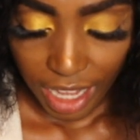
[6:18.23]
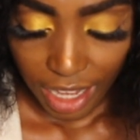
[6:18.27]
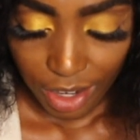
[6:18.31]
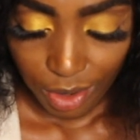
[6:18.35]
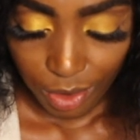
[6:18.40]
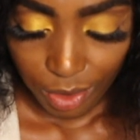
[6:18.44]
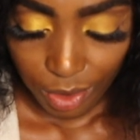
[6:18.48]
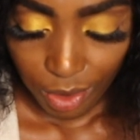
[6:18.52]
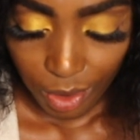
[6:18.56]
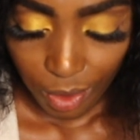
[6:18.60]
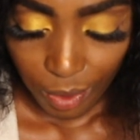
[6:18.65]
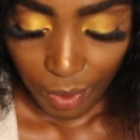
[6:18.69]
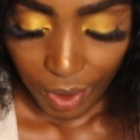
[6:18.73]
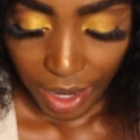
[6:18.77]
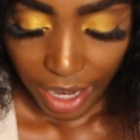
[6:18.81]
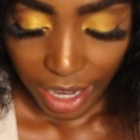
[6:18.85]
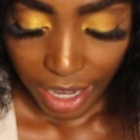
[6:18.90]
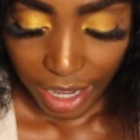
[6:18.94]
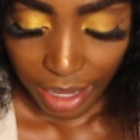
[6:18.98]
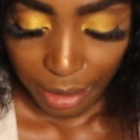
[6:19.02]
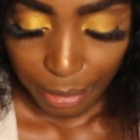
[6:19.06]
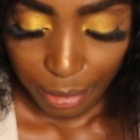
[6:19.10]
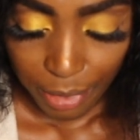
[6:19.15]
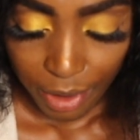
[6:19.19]
I don't know
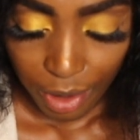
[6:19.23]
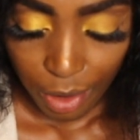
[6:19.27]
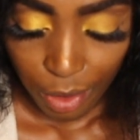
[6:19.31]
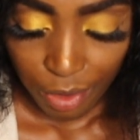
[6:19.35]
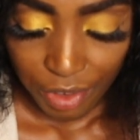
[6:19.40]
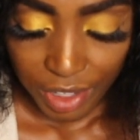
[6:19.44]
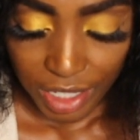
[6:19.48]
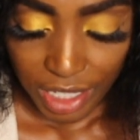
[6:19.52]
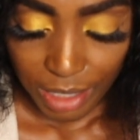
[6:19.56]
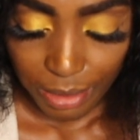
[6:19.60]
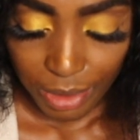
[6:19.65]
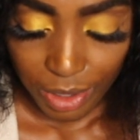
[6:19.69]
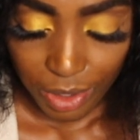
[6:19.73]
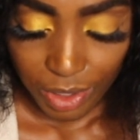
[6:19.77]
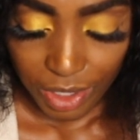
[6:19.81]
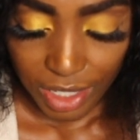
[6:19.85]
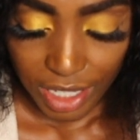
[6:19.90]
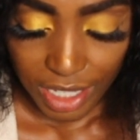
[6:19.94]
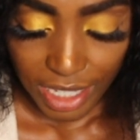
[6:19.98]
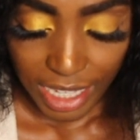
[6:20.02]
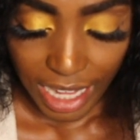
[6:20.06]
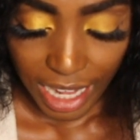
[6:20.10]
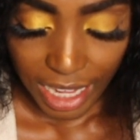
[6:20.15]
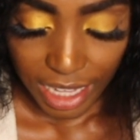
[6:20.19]
why, but obviously because
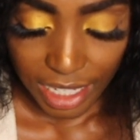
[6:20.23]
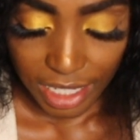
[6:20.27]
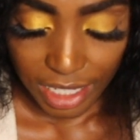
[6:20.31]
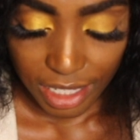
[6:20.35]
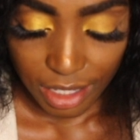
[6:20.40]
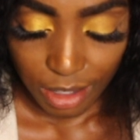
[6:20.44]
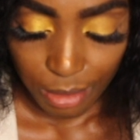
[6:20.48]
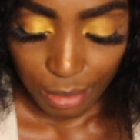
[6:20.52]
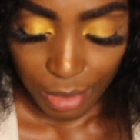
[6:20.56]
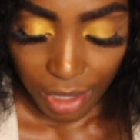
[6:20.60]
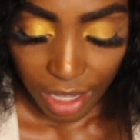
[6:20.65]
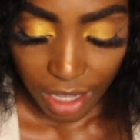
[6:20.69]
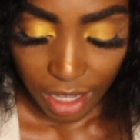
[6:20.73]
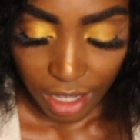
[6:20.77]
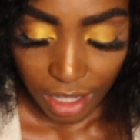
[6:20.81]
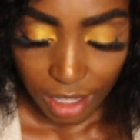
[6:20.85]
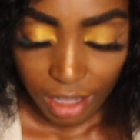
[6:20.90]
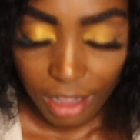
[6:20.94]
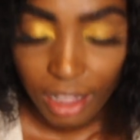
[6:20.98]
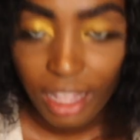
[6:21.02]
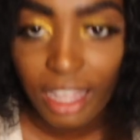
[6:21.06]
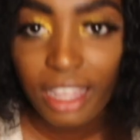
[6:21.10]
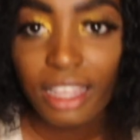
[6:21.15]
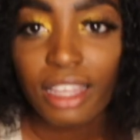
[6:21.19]
the salad is a bit
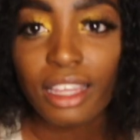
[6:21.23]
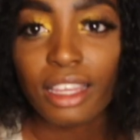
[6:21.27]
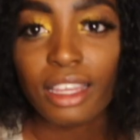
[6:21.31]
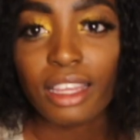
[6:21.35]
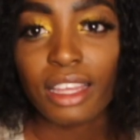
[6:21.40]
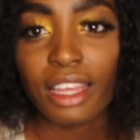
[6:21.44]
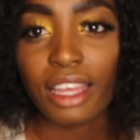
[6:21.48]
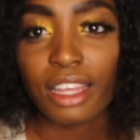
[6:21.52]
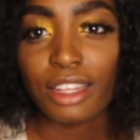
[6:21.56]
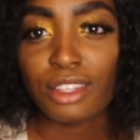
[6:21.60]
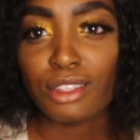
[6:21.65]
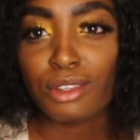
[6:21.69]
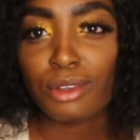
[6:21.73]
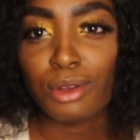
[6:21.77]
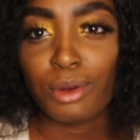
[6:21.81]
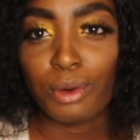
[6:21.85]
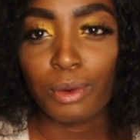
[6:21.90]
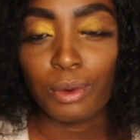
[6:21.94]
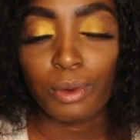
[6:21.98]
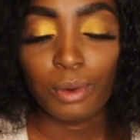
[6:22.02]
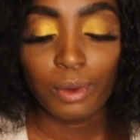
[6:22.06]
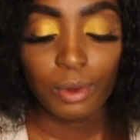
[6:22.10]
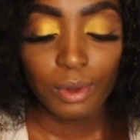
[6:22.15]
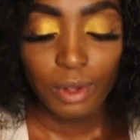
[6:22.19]
like, it's
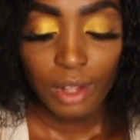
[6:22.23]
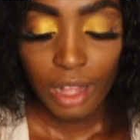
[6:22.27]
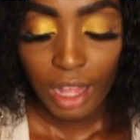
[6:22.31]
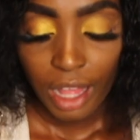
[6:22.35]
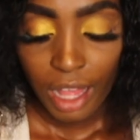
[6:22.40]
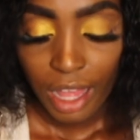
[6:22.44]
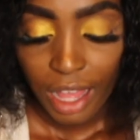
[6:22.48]
cool.